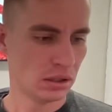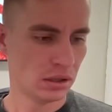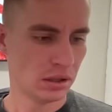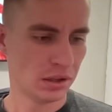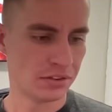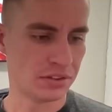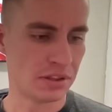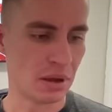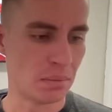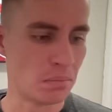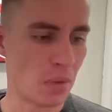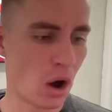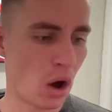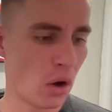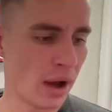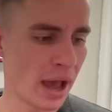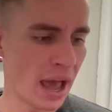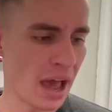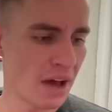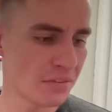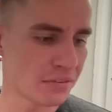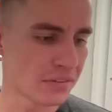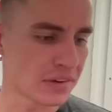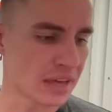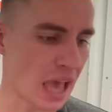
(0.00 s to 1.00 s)
The
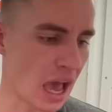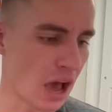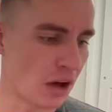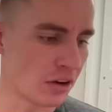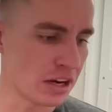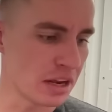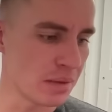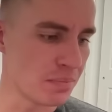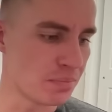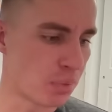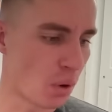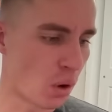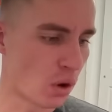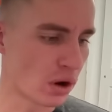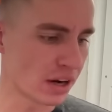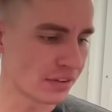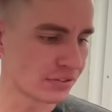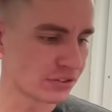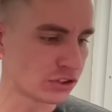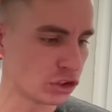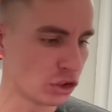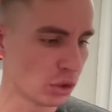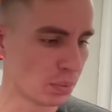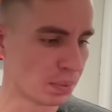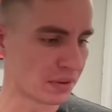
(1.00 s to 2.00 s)
Mohave County Board of
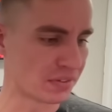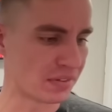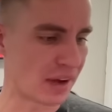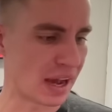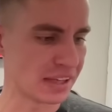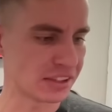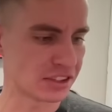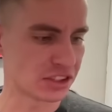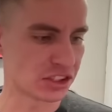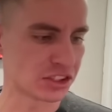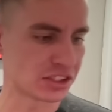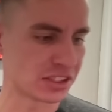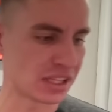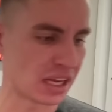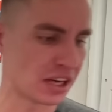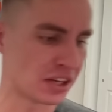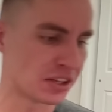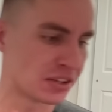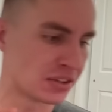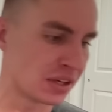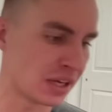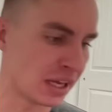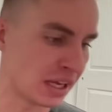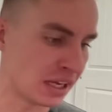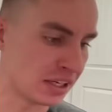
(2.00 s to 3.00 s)
Supervisors in
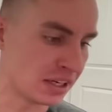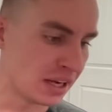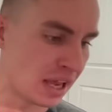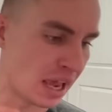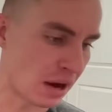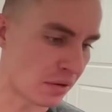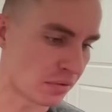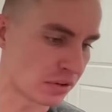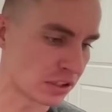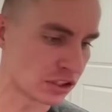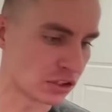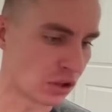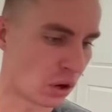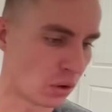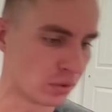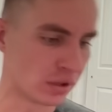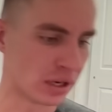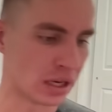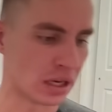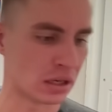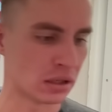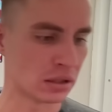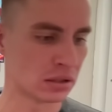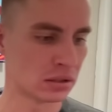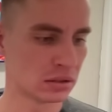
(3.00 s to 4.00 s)

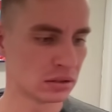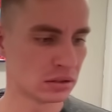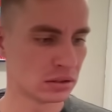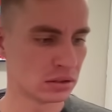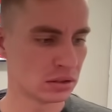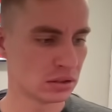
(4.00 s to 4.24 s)
Arizona